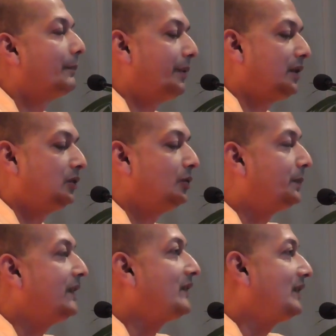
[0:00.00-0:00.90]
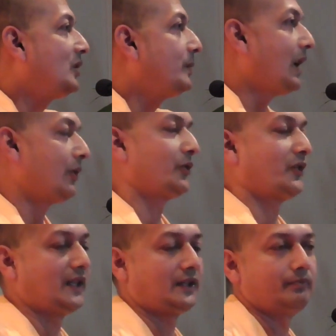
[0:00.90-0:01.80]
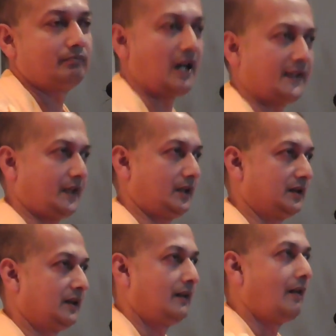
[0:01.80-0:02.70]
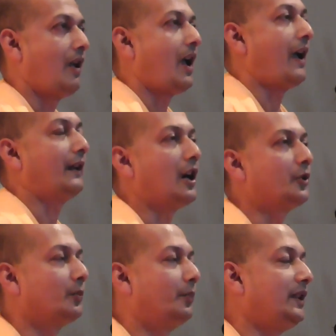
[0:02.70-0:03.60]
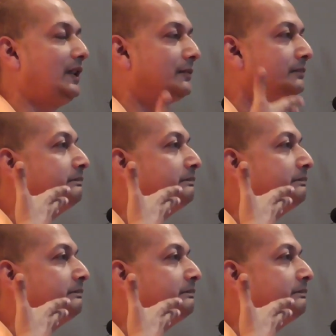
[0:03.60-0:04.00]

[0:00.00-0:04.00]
But you please teach me how to sit asana and how to breathe